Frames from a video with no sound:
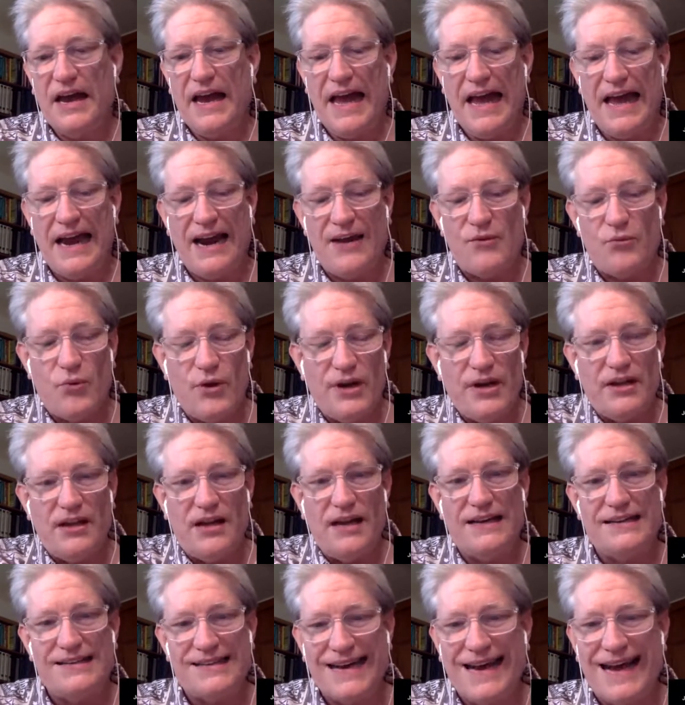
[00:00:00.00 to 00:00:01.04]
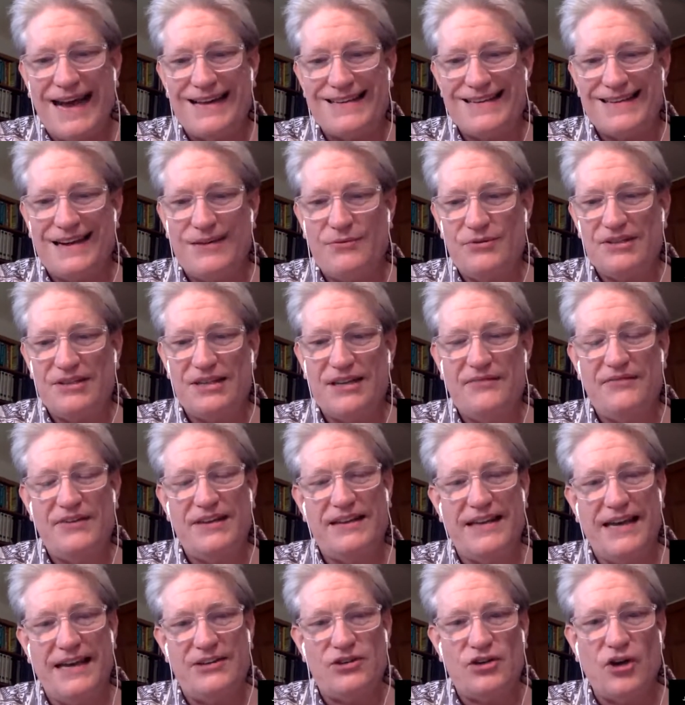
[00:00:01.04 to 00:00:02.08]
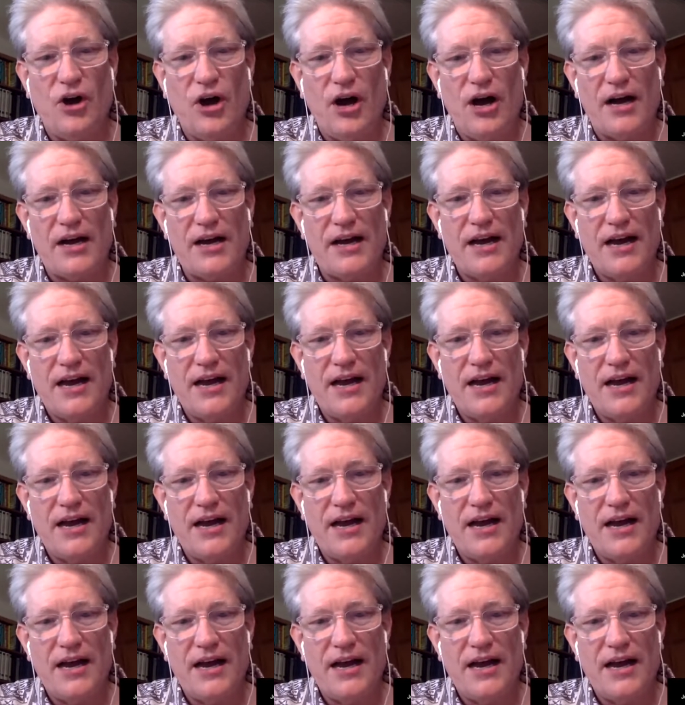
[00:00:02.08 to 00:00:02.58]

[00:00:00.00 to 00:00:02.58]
And I realized as I was giving that talk